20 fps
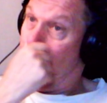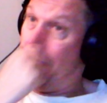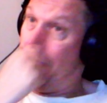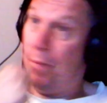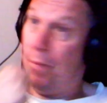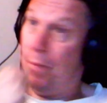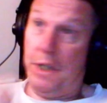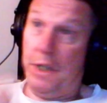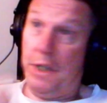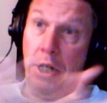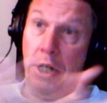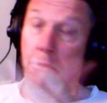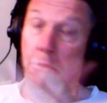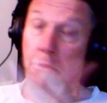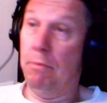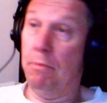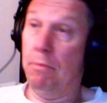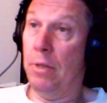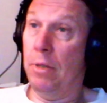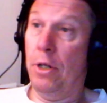So,
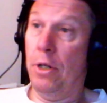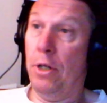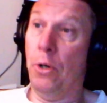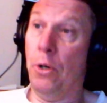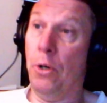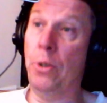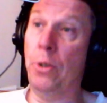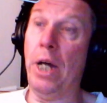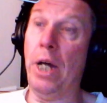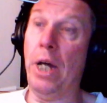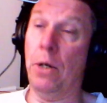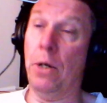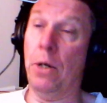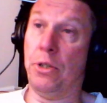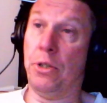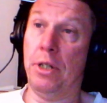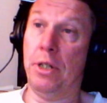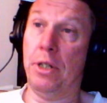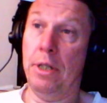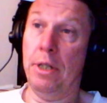who knows?
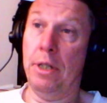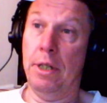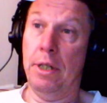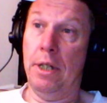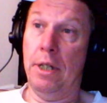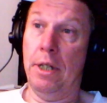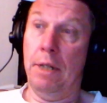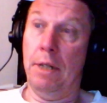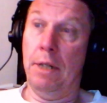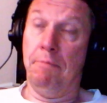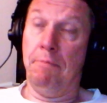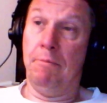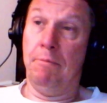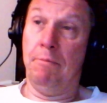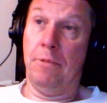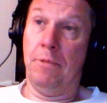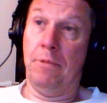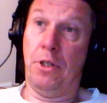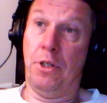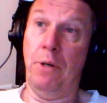
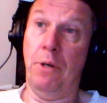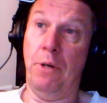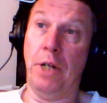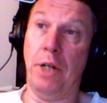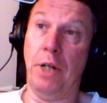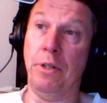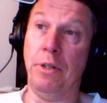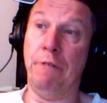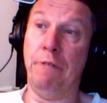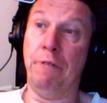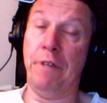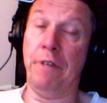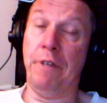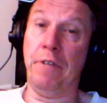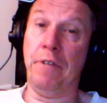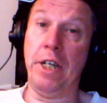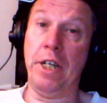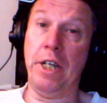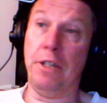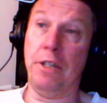250
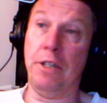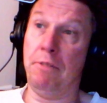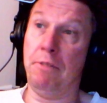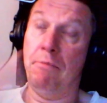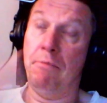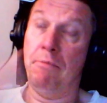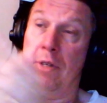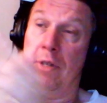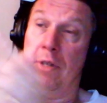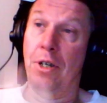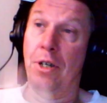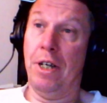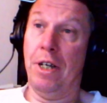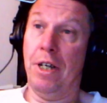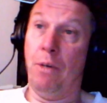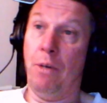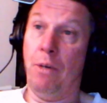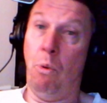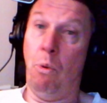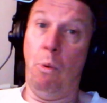years?
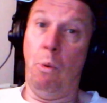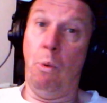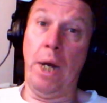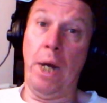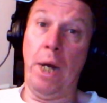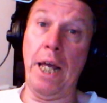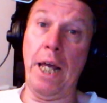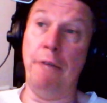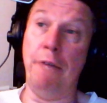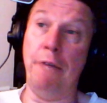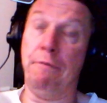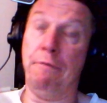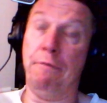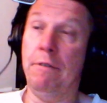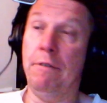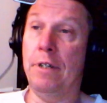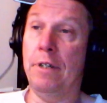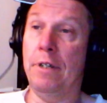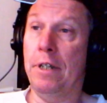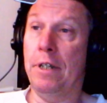What if
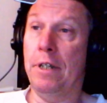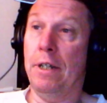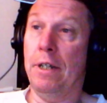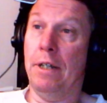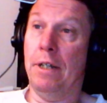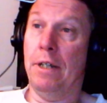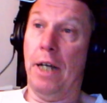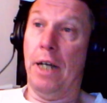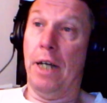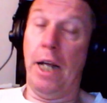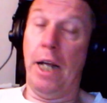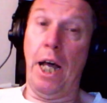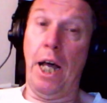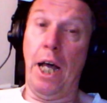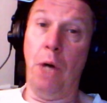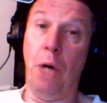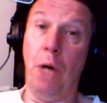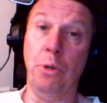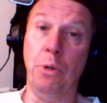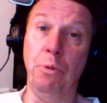and
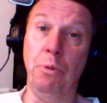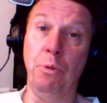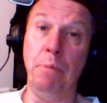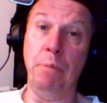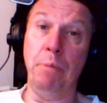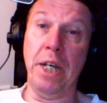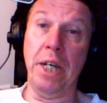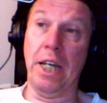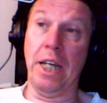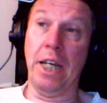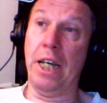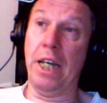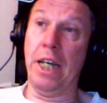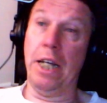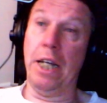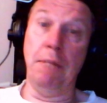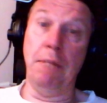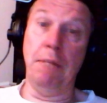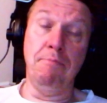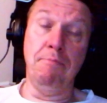how it would be
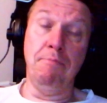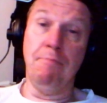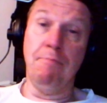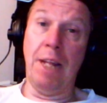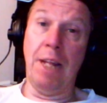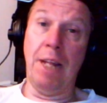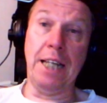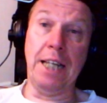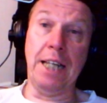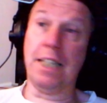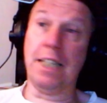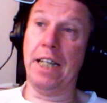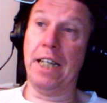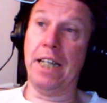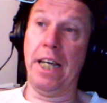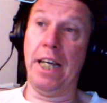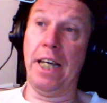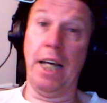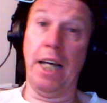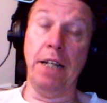in, let's say,
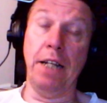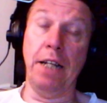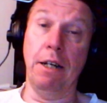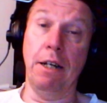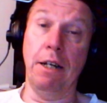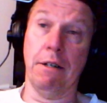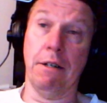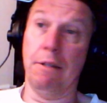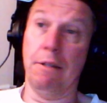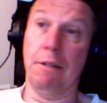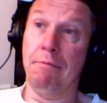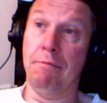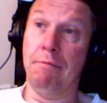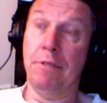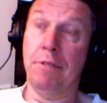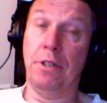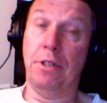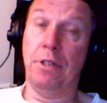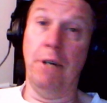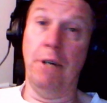another
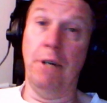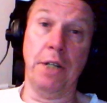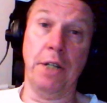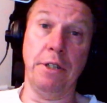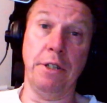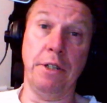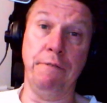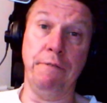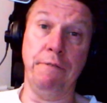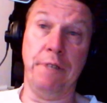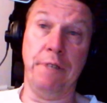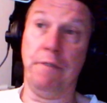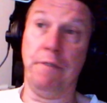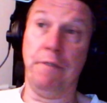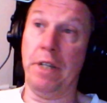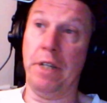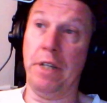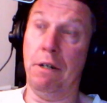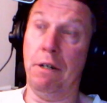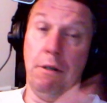250
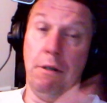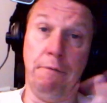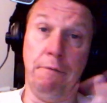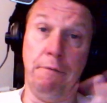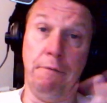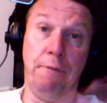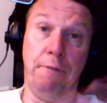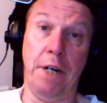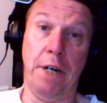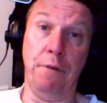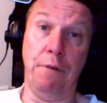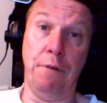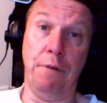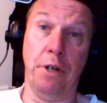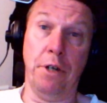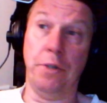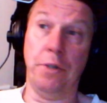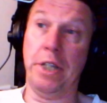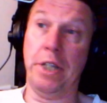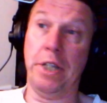or
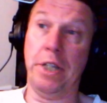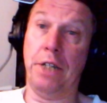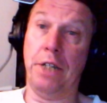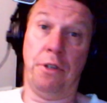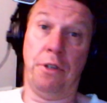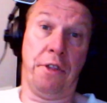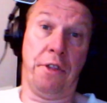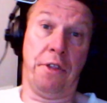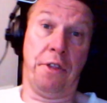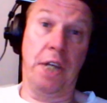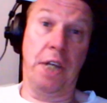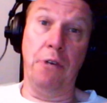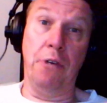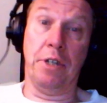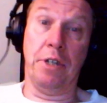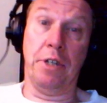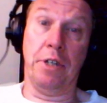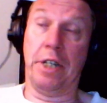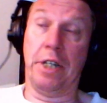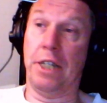500 years or
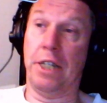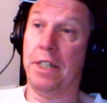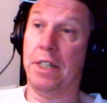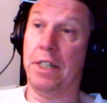1,000 years?